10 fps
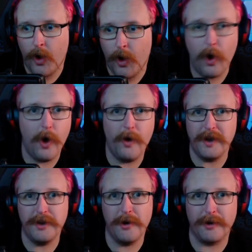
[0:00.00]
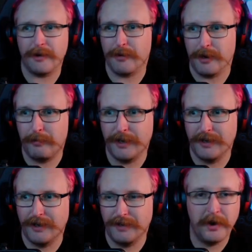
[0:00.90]
Oh, I know what I want to
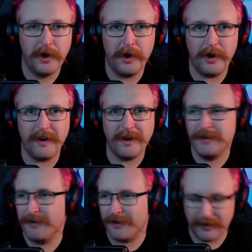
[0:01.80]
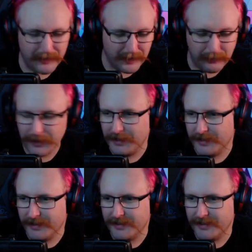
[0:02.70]
build. Oh, I know what I want to build.